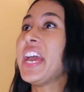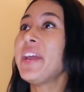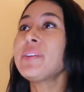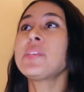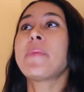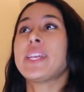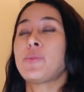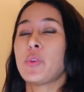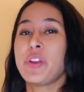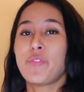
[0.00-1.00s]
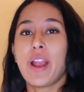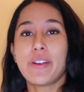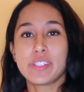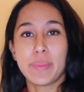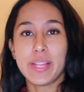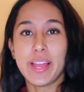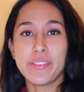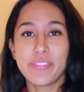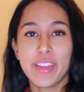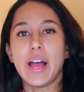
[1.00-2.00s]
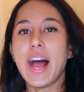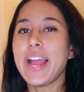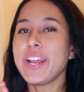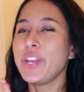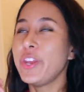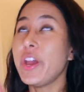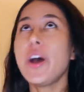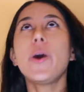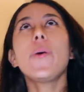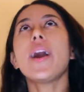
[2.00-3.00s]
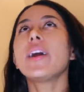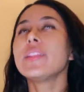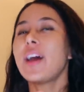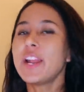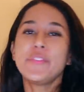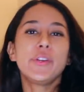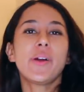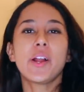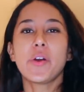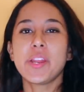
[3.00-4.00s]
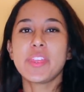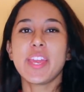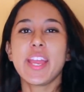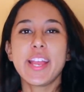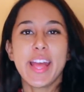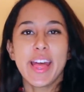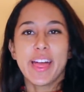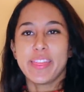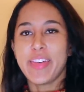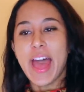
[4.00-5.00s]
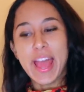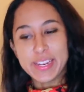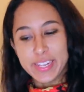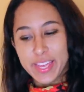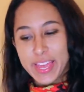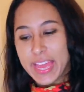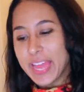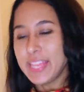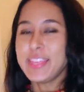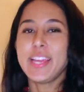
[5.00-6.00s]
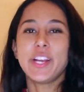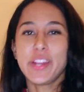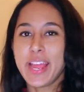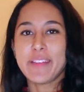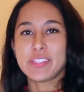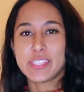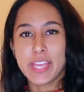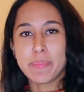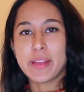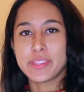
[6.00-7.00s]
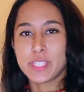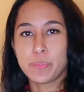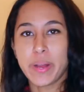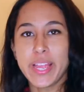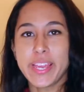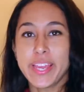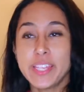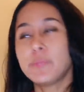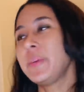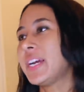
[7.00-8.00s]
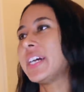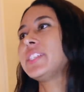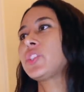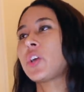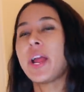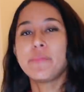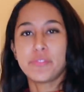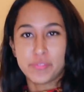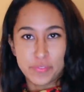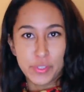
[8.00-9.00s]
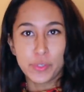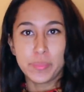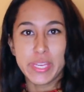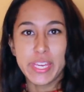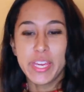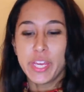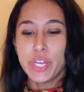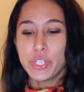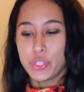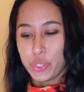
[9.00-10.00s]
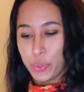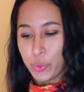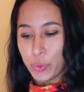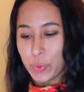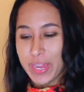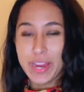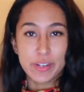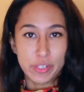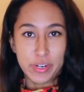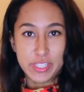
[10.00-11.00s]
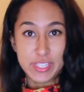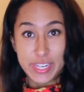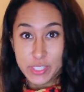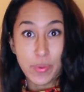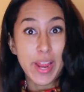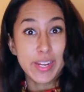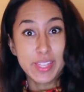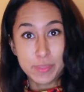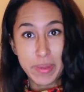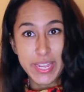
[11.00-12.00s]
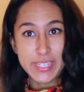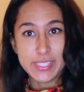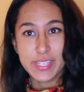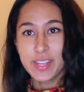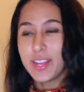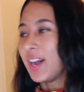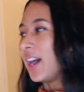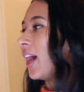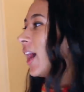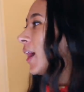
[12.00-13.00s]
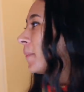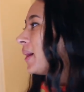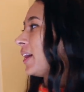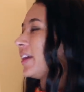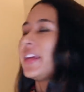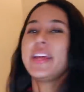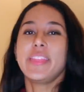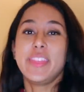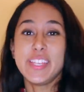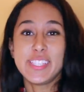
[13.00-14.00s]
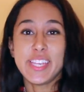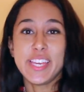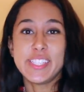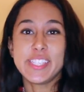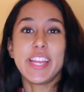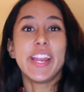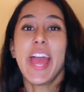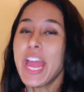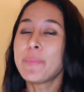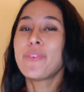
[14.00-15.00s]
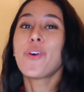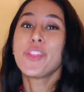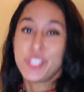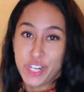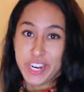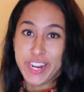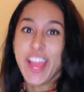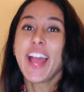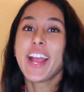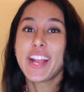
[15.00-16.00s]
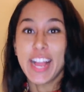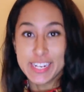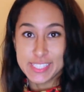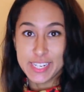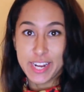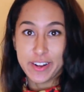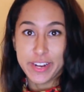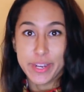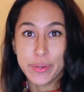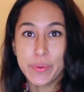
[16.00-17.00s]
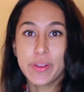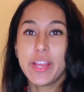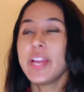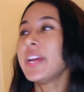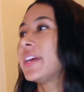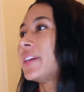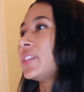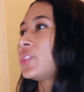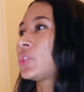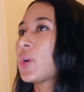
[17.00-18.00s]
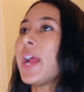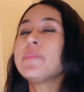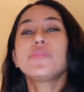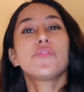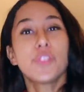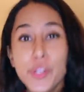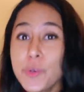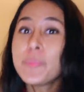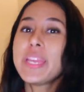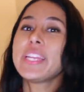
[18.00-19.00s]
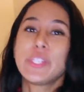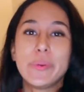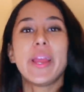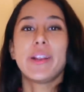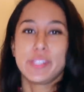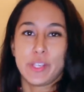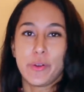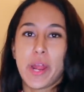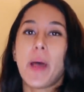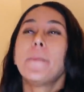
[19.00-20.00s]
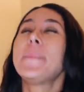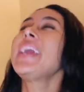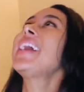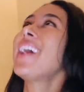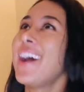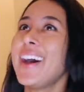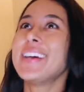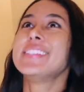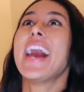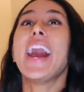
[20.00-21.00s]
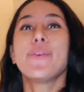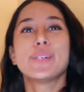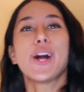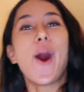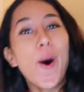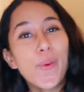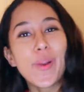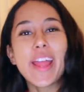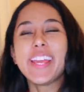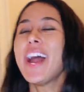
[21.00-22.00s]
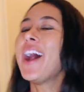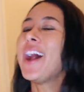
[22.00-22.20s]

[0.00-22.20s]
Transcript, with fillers: It was the best 24 hours of my life. I know a lot of you are going to think that anything good I have to say about this bike is because Triumph flew me to Arizona to test ride these bikes. Um, this is an egg before the chicken kind of scenario. Triumph flew me to Arizona because I was already